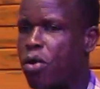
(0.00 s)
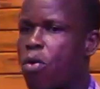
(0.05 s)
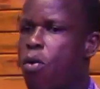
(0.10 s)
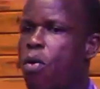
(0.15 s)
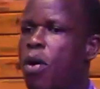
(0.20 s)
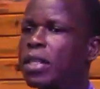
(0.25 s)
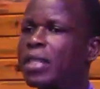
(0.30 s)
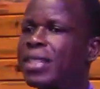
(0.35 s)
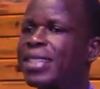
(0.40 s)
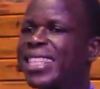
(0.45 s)
who
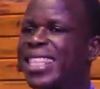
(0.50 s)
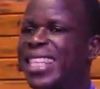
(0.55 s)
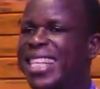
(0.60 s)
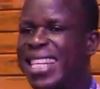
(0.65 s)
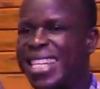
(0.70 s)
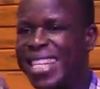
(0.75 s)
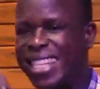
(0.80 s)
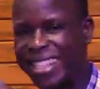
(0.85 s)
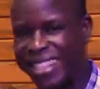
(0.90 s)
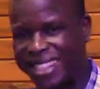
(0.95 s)
was
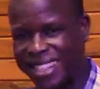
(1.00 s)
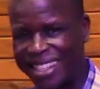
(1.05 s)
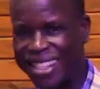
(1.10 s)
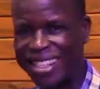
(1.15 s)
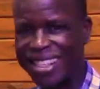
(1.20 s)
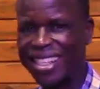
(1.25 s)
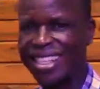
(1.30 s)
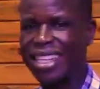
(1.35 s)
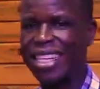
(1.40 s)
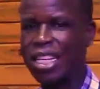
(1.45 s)

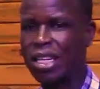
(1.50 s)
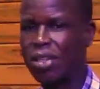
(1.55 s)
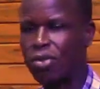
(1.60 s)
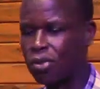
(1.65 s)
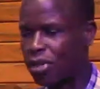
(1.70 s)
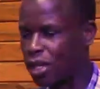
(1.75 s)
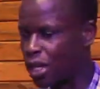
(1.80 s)
initiated into